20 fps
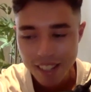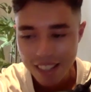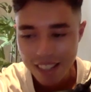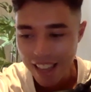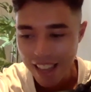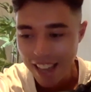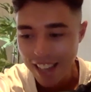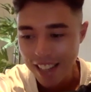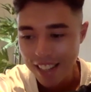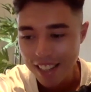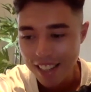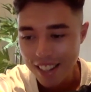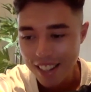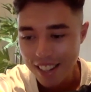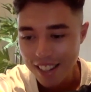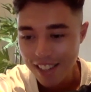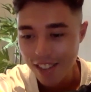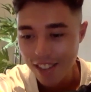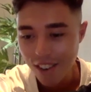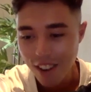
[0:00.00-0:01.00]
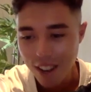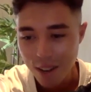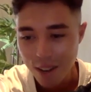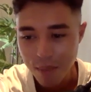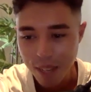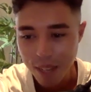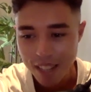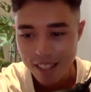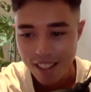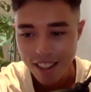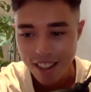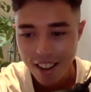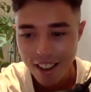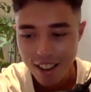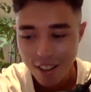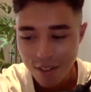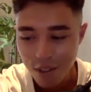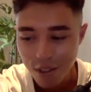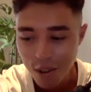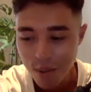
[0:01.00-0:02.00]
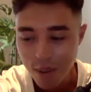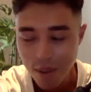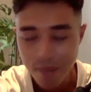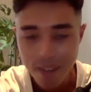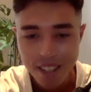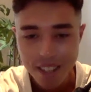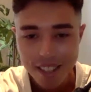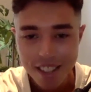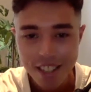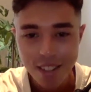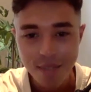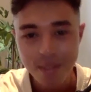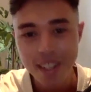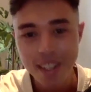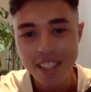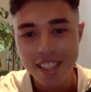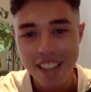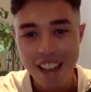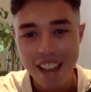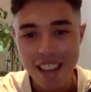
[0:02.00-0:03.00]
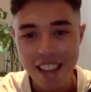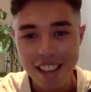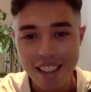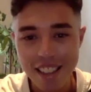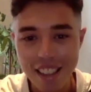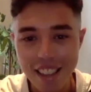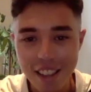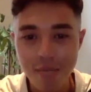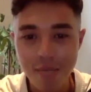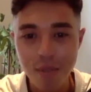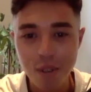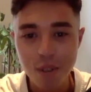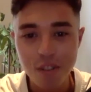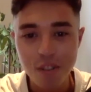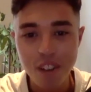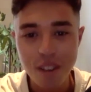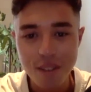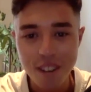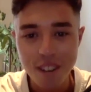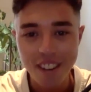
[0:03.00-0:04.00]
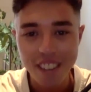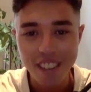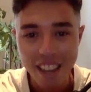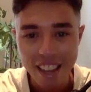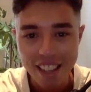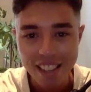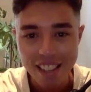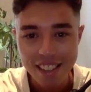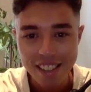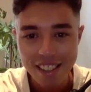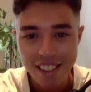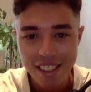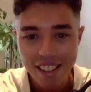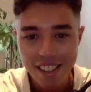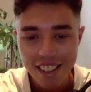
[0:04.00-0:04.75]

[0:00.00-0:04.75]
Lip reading: So ladies, get excited because I know you've all been messaging me saying you'd love more female guests.